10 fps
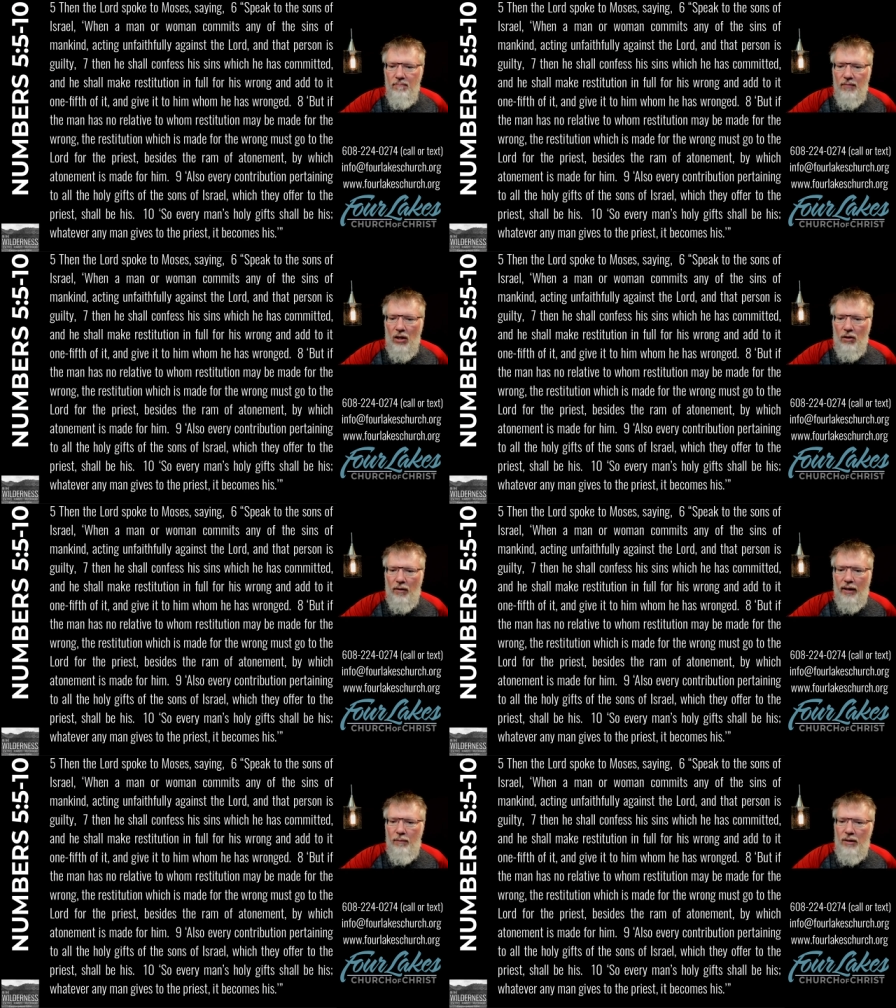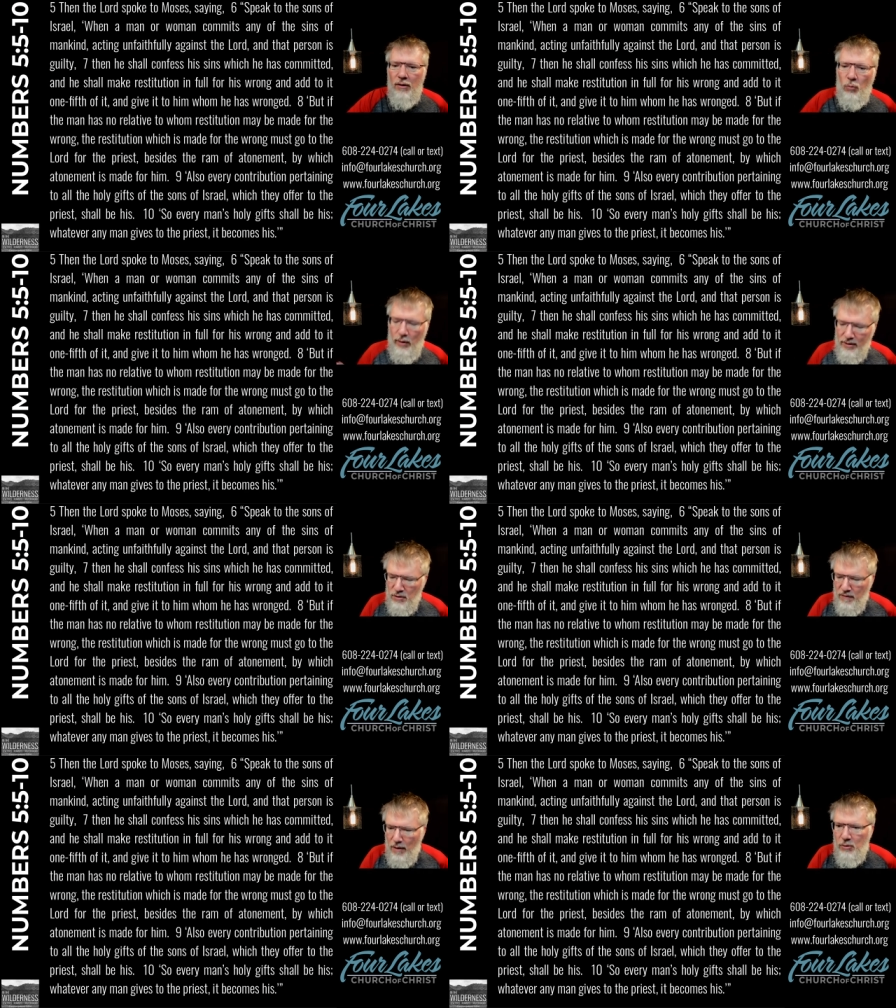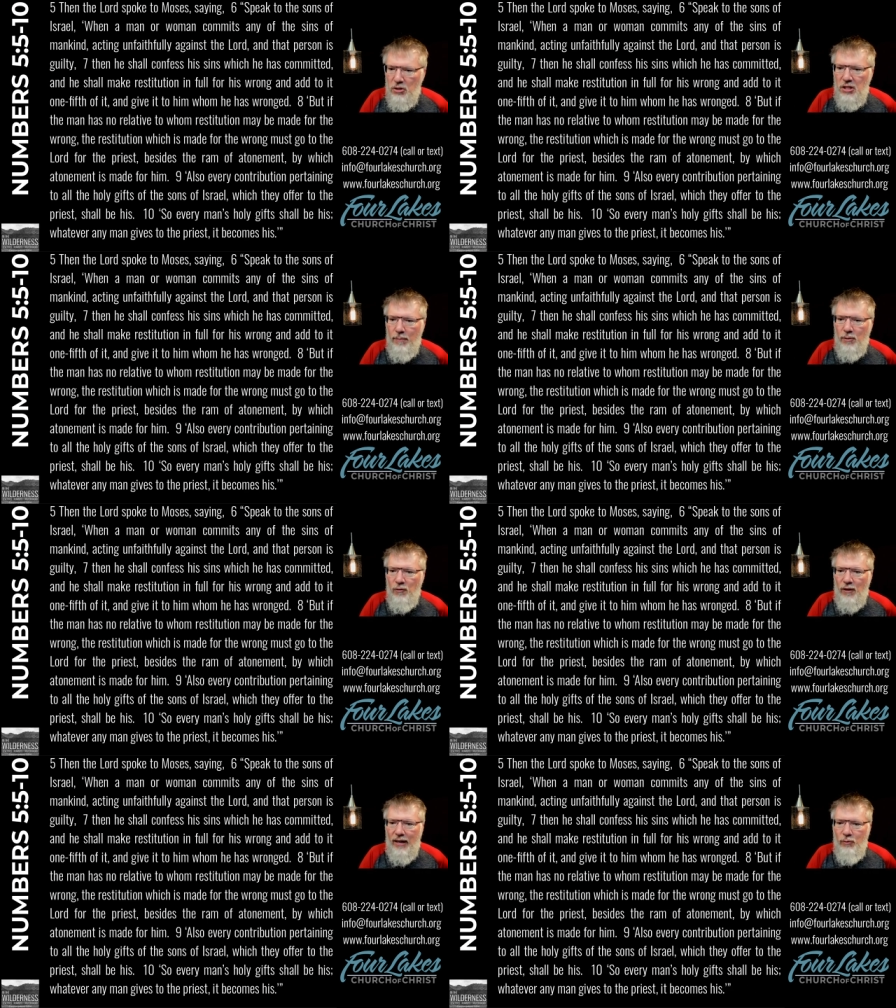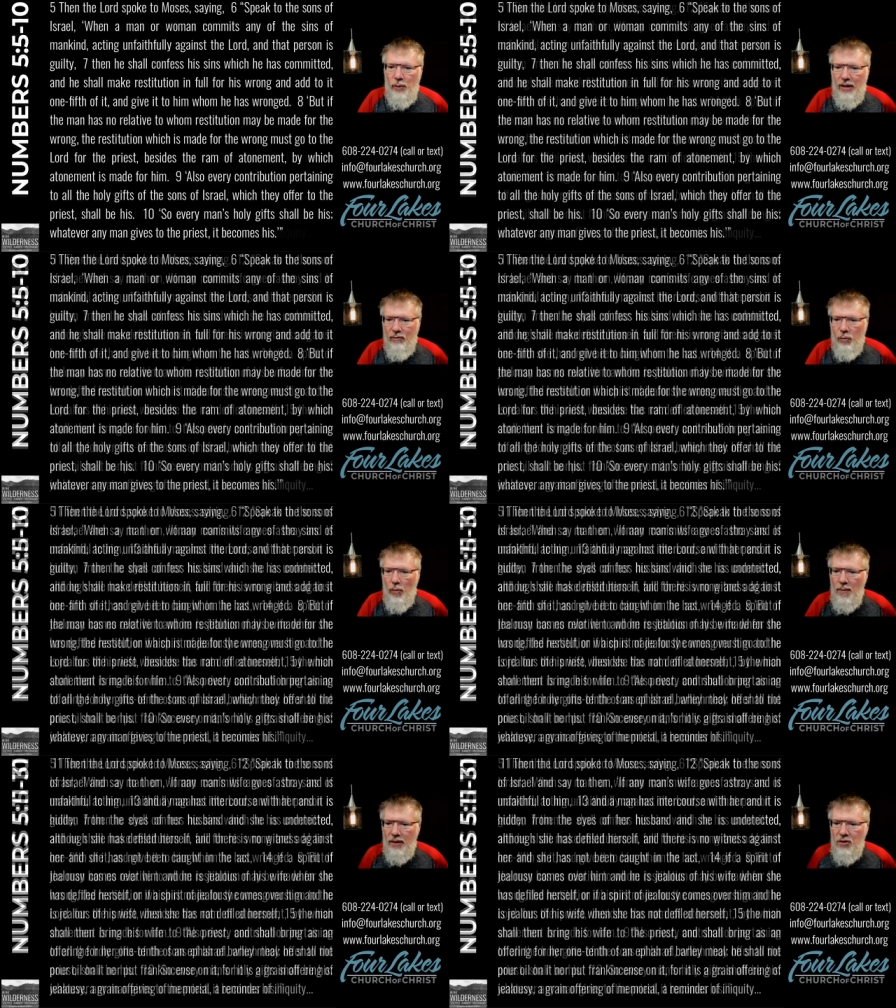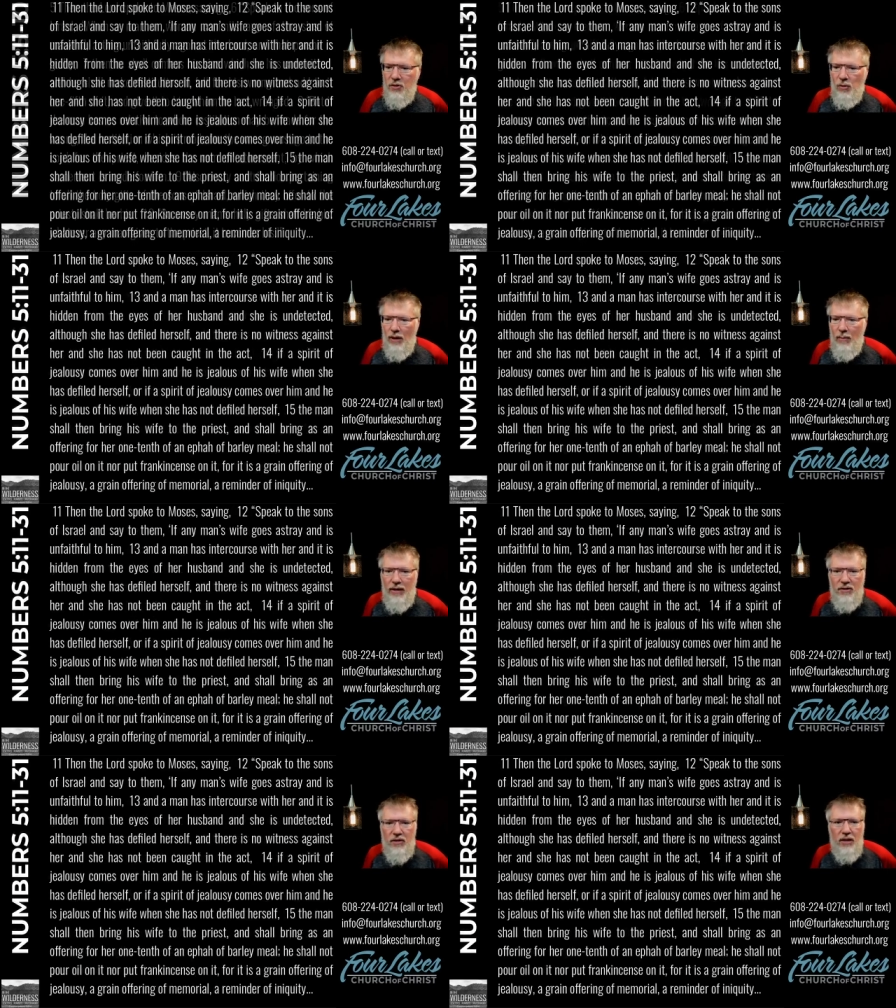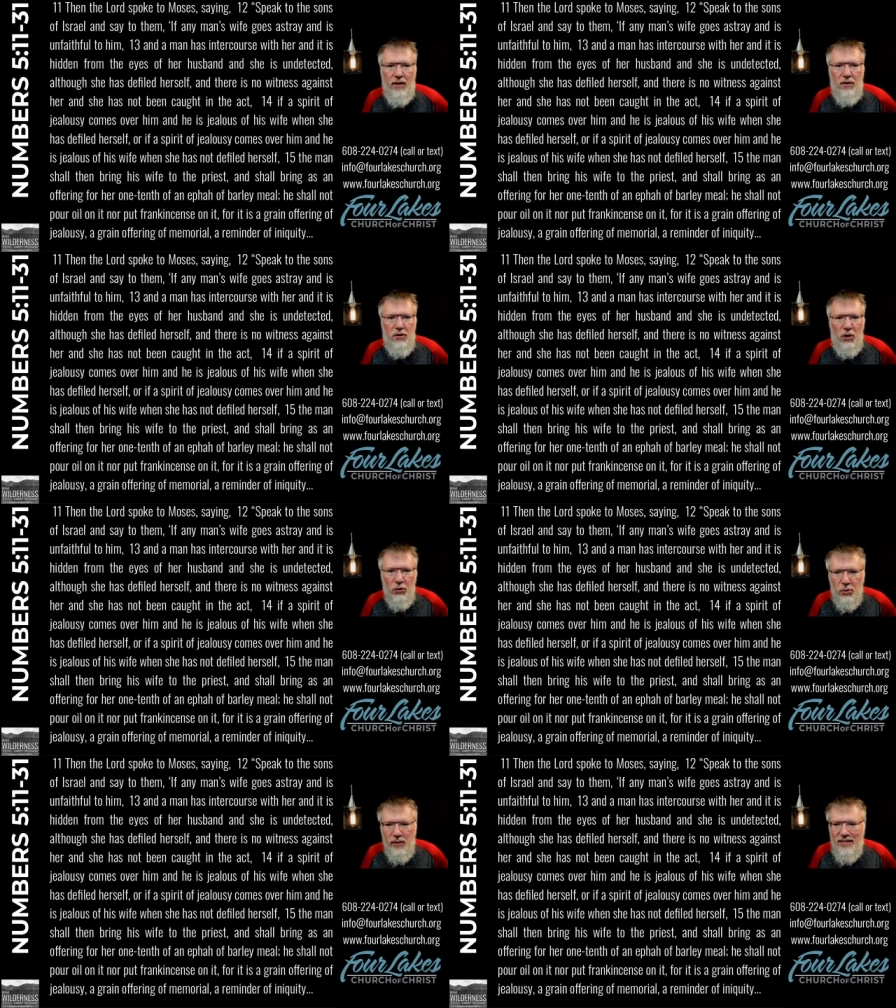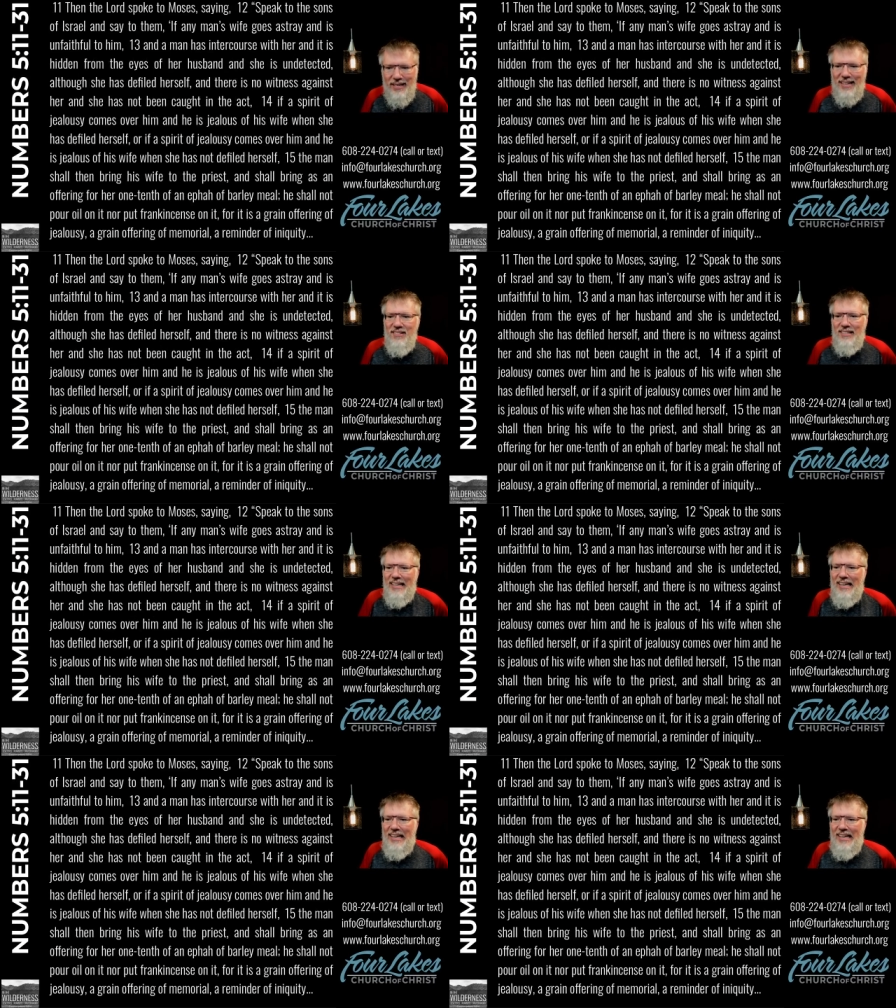All right, in the rest of Numbers chapter 5, we have what we might describe as an adultery test.